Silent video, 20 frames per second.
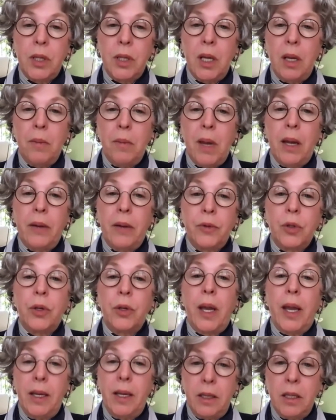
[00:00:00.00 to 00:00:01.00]
team after
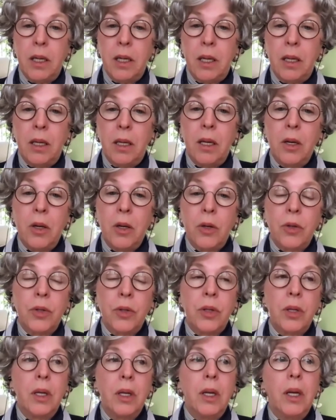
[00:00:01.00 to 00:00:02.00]
18
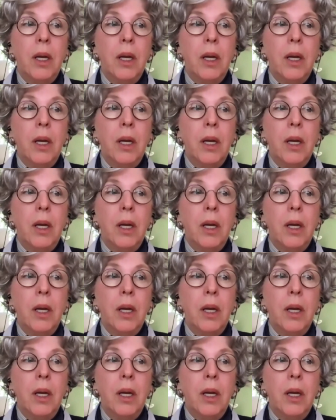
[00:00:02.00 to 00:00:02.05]
years.